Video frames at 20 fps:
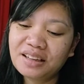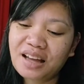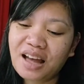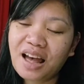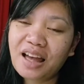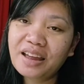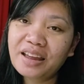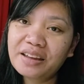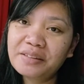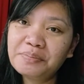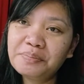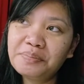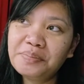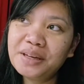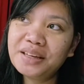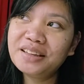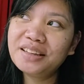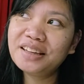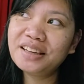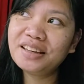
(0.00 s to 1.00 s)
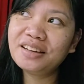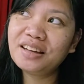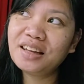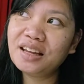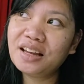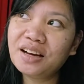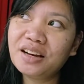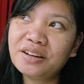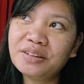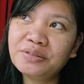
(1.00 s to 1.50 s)
I've been in
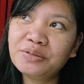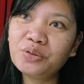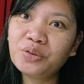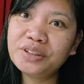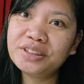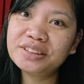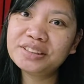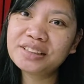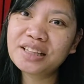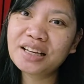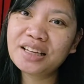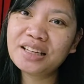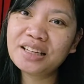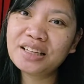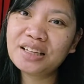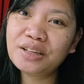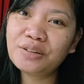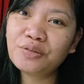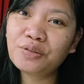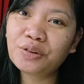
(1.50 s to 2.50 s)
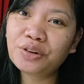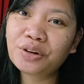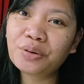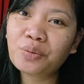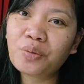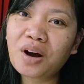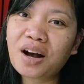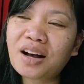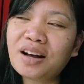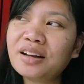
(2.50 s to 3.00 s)
love with tahini for a
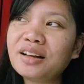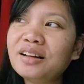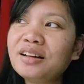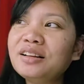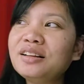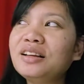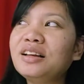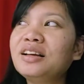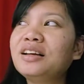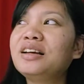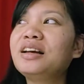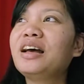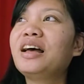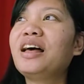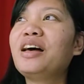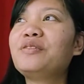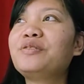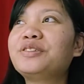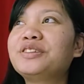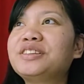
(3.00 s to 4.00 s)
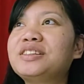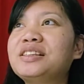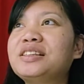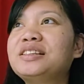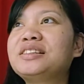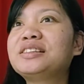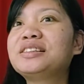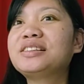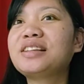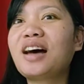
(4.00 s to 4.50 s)
while, ever
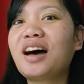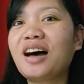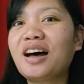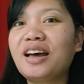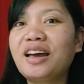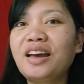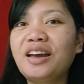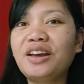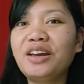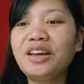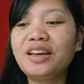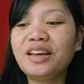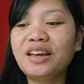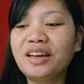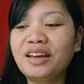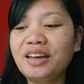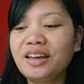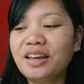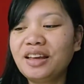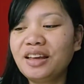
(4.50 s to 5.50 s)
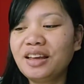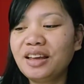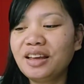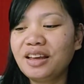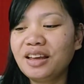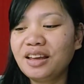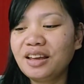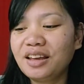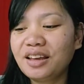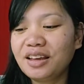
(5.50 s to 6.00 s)
since I
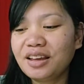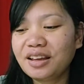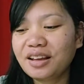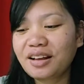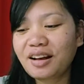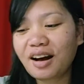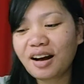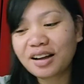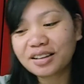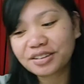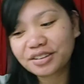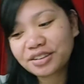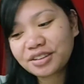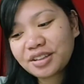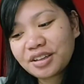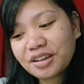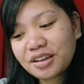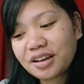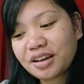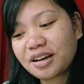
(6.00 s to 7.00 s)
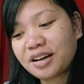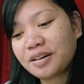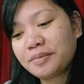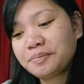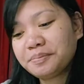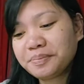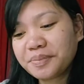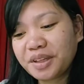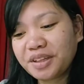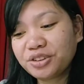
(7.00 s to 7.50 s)
got
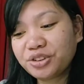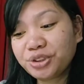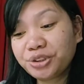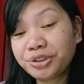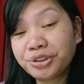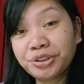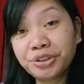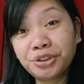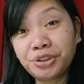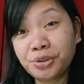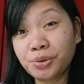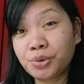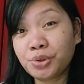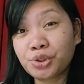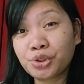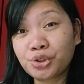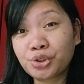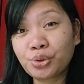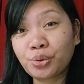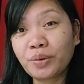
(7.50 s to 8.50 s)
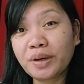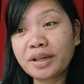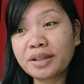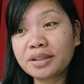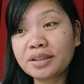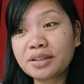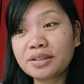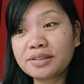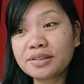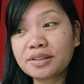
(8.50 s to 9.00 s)
introduced to it